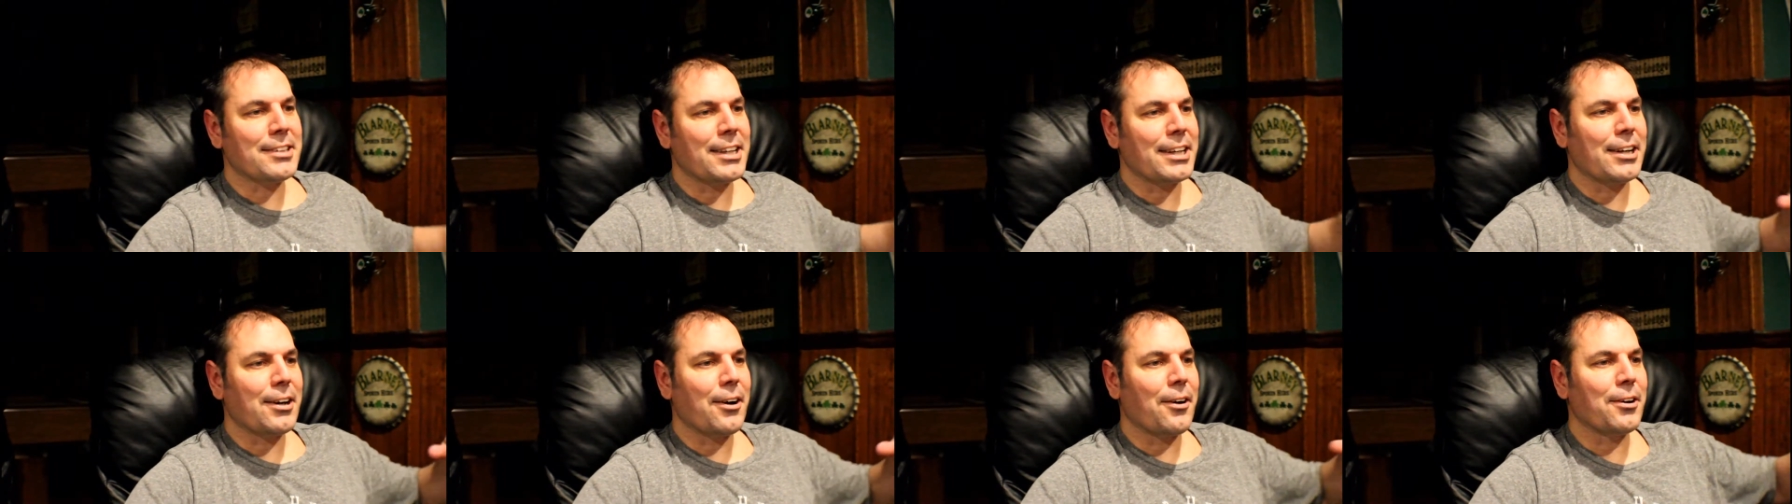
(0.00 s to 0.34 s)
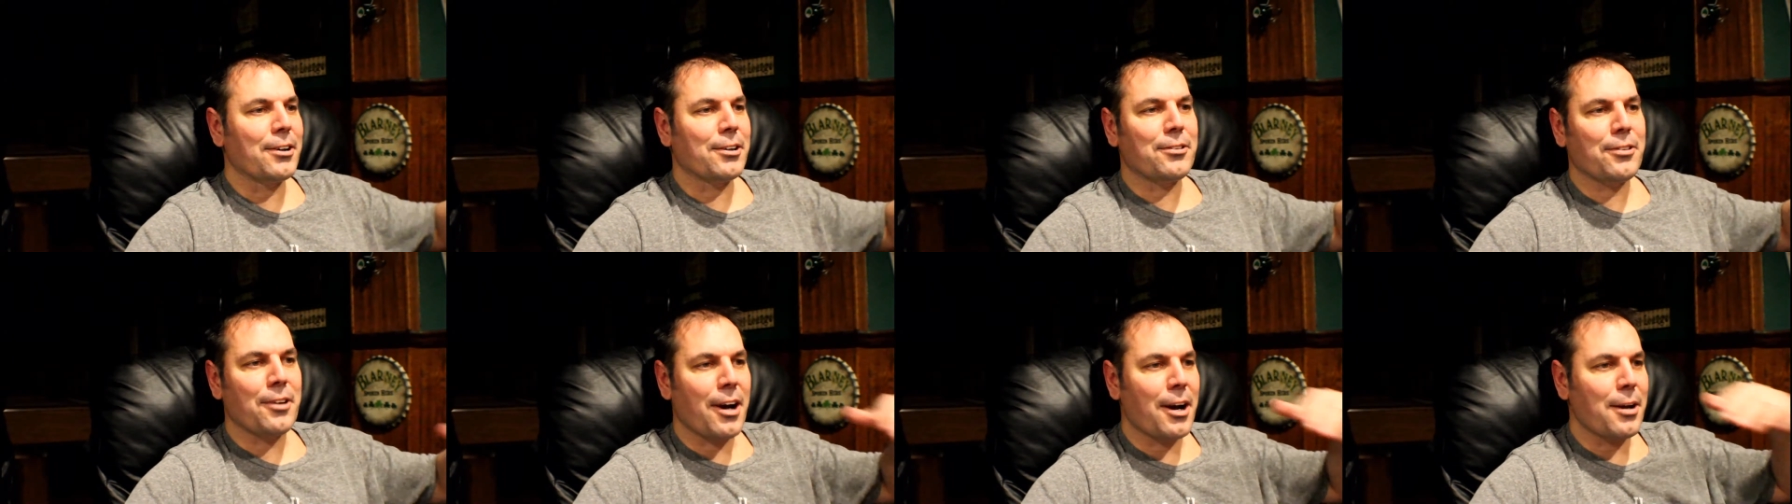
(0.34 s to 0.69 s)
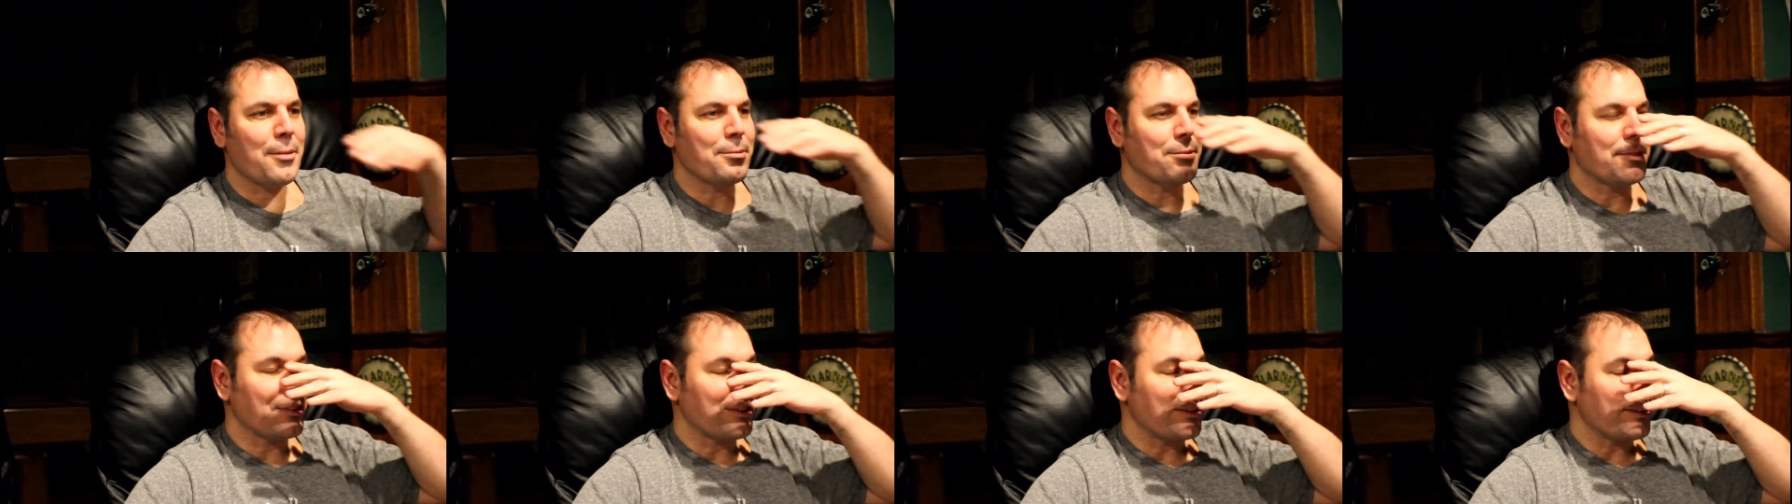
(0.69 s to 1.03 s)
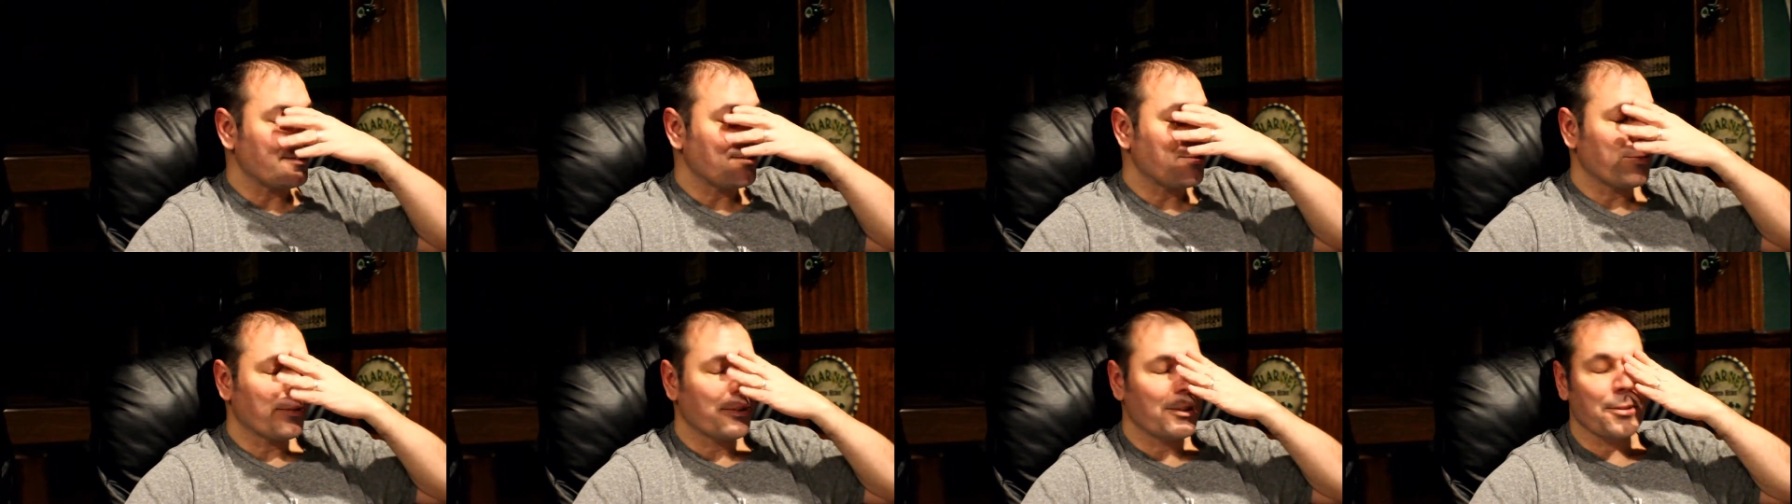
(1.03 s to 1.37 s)
They go to crime
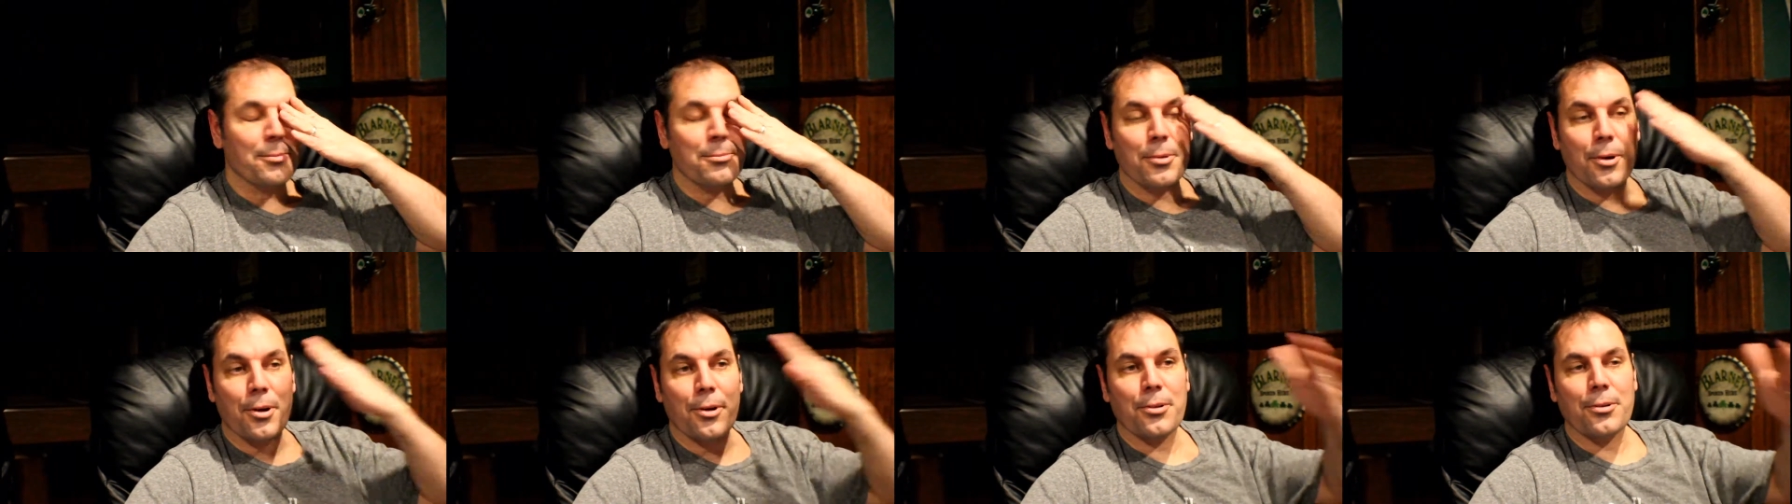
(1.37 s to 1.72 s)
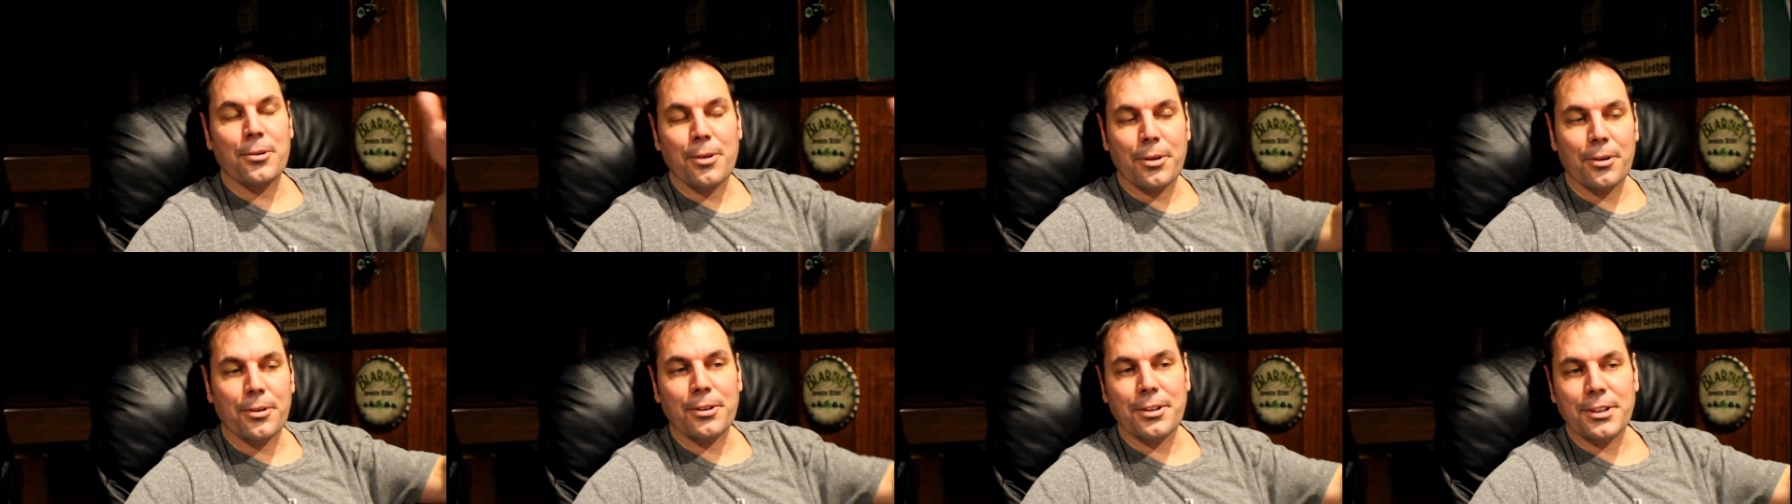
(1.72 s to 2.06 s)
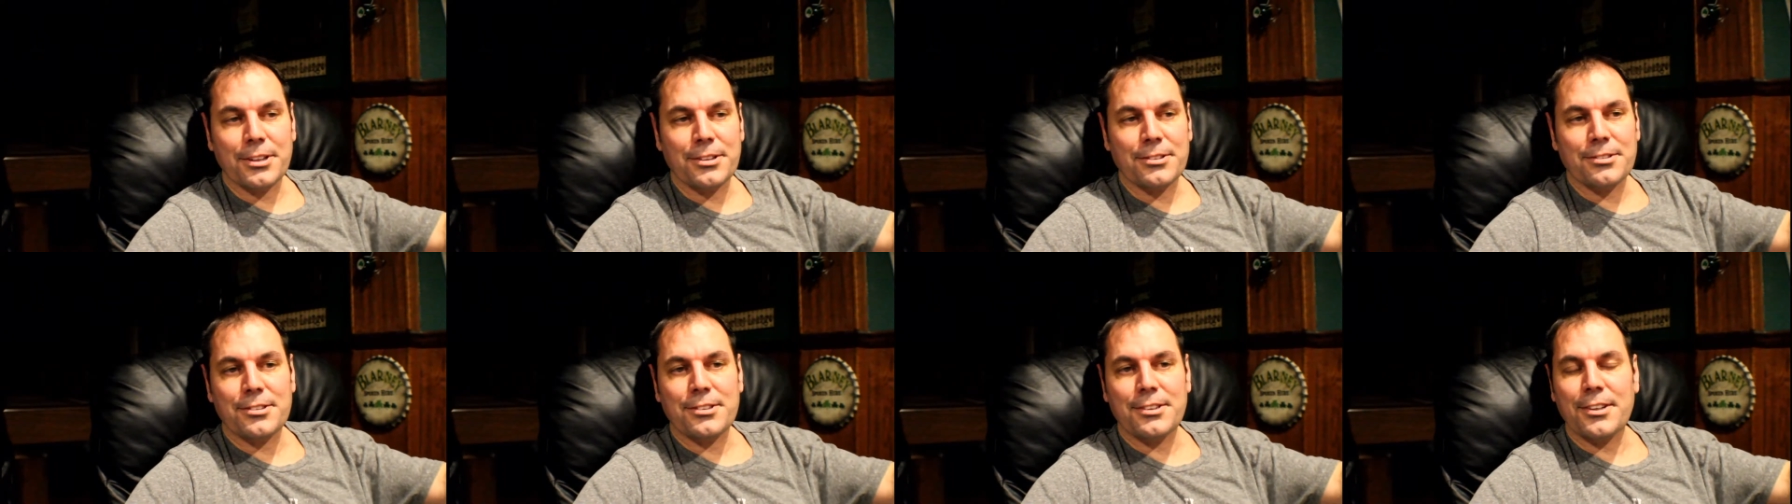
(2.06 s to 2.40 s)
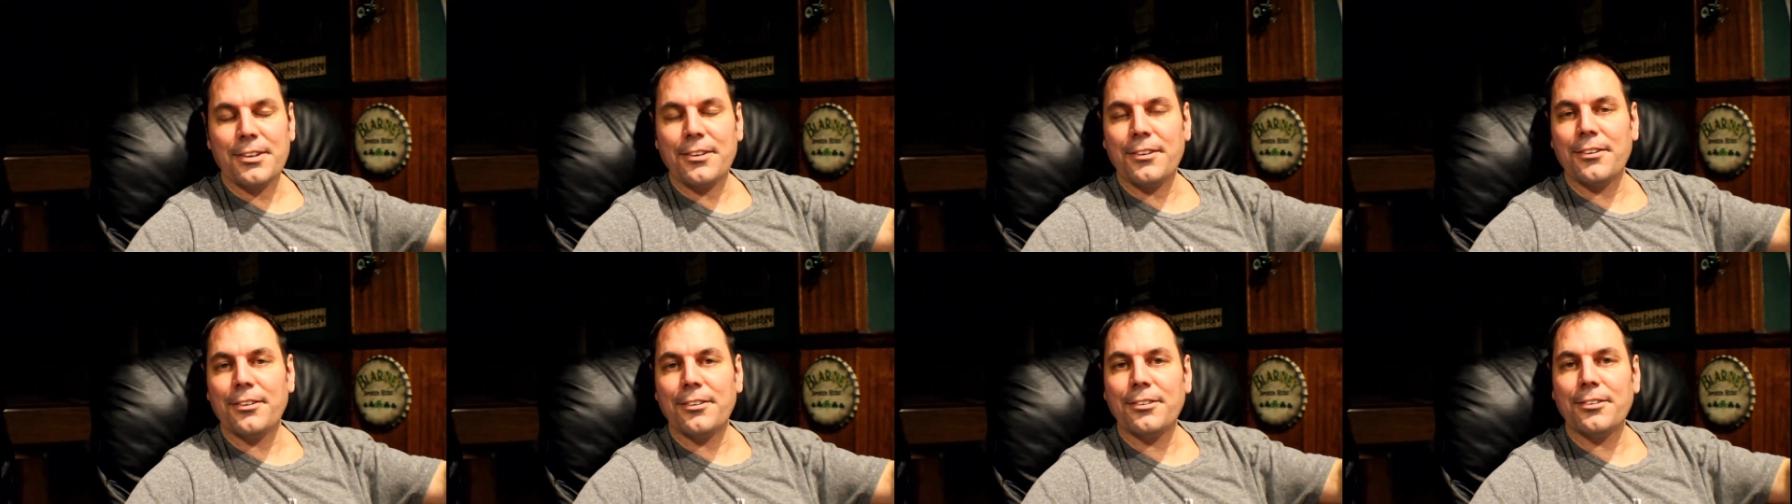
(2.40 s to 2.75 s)
scenes where the murderer is
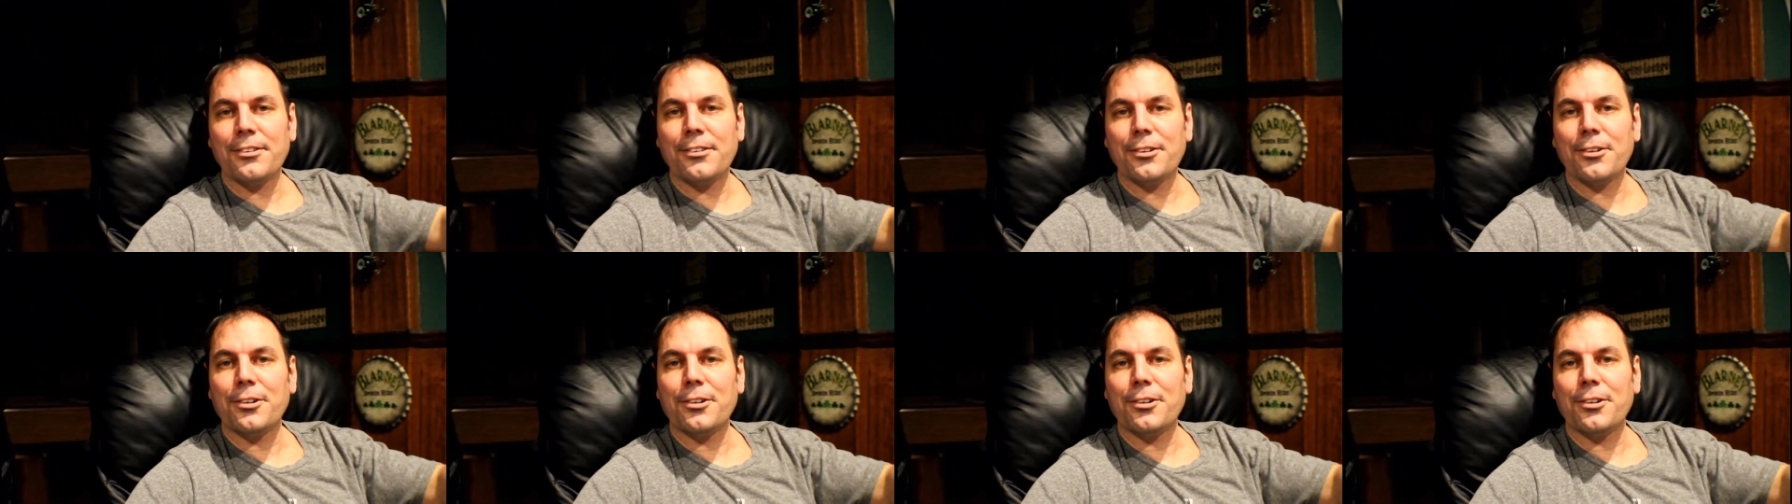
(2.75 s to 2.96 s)
still